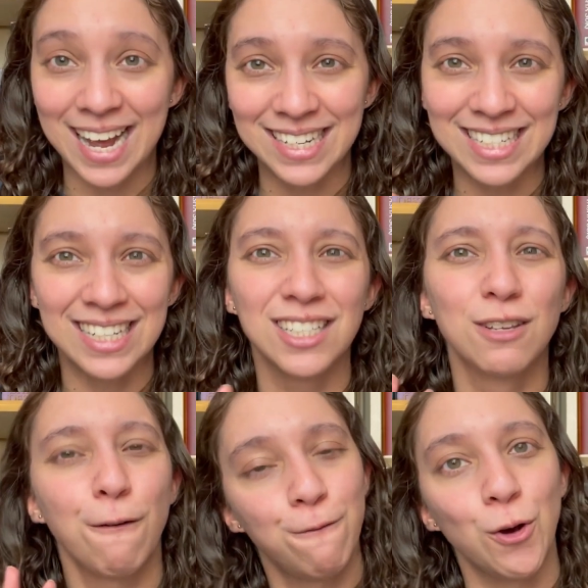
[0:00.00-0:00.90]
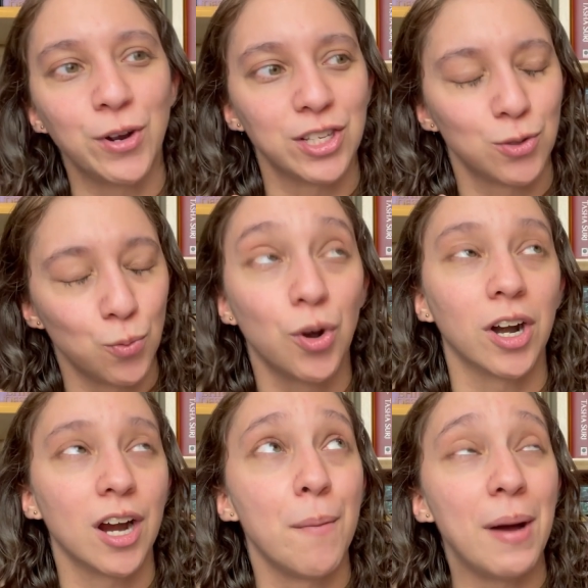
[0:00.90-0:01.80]
ideas-focused
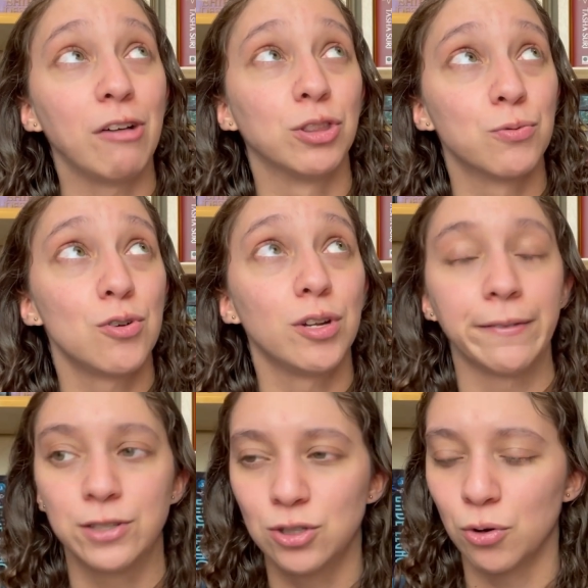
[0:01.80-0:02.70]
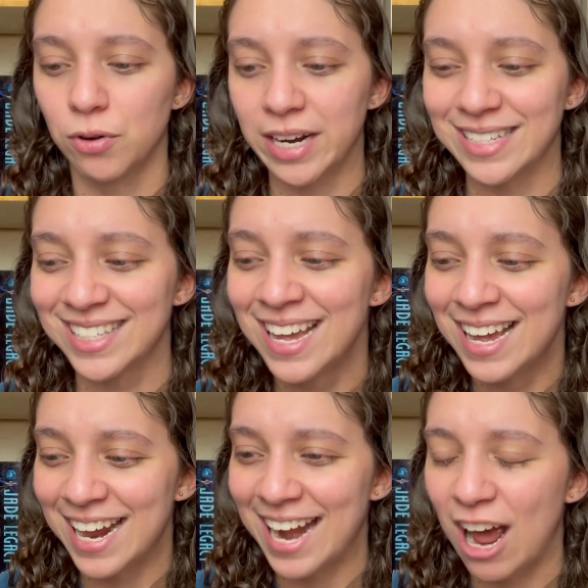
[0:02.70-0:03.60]
work about the role of stories
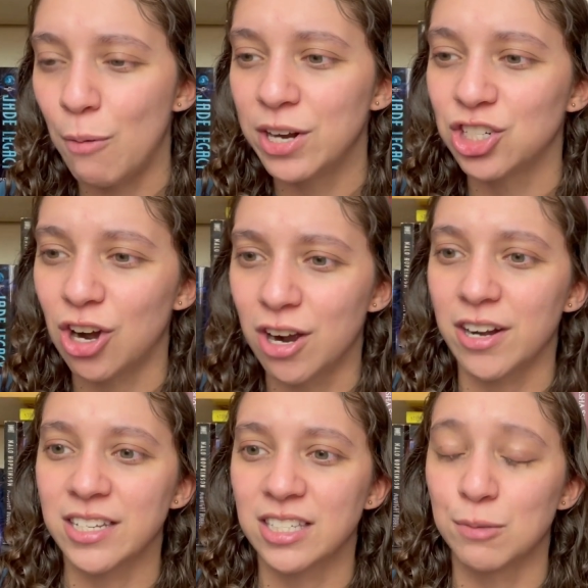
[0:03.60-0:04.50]
and how much artists,